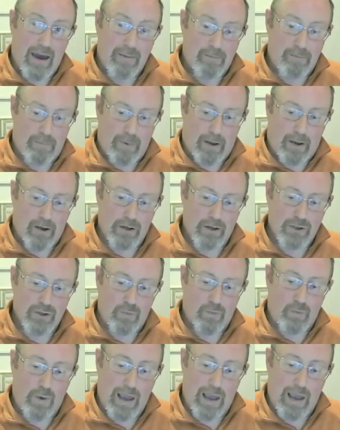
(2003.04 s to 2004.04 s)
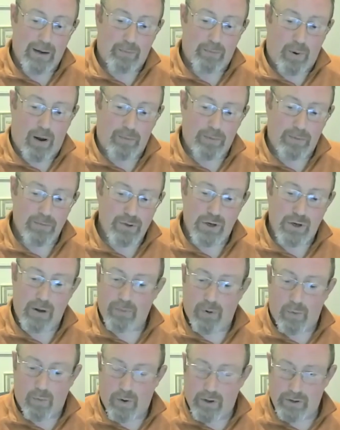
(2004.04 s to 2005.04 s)
Because we had problems.
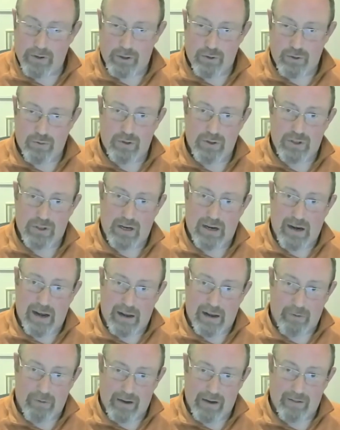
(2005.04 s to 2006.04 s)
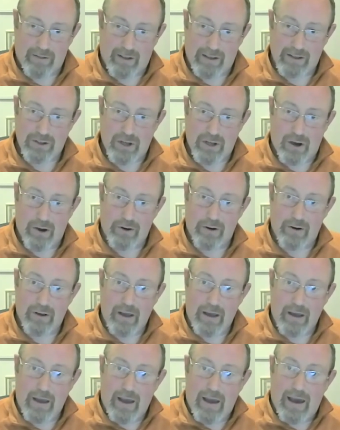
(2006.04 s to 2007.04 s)
Number one, the Druids didn't like writing things down.
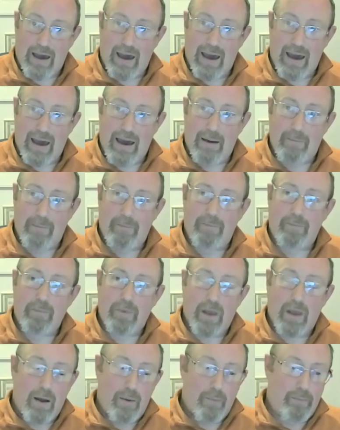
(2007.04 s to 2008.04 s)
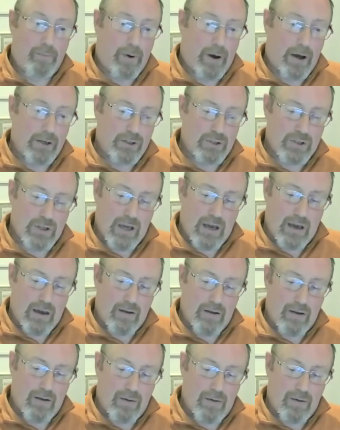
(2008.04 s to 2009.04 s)
But
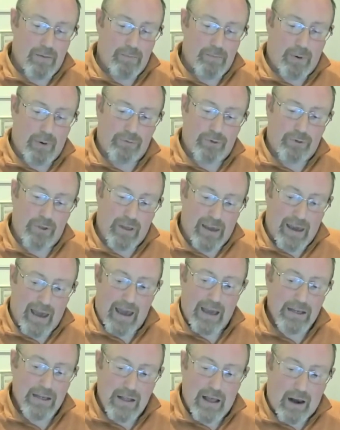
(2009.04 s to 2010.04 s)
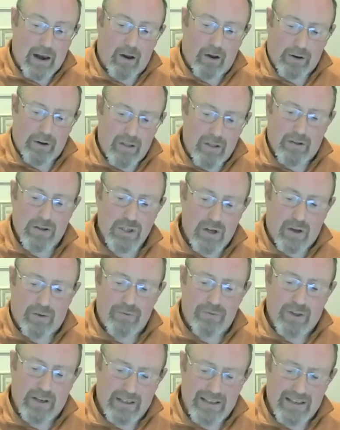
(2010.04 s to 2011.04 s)
for the guys, a lot of the
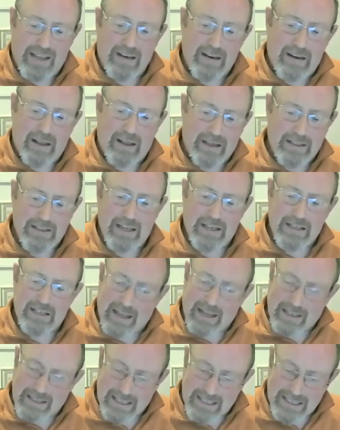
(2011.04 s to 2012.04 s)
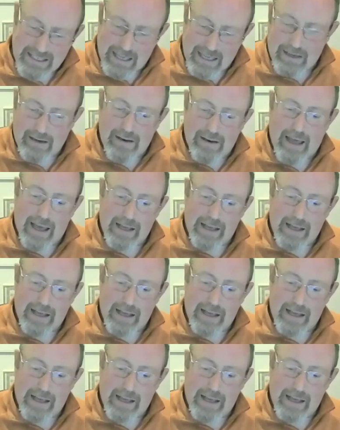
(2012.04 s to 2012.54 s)
stuff that did exist and still